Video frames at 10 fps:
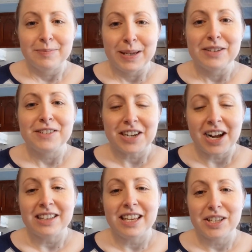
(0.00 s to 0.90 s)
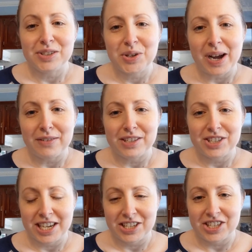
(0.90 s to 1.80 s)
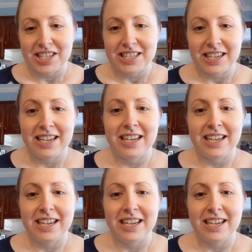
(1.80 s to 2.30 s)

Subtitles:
bit of a con that you do have to change it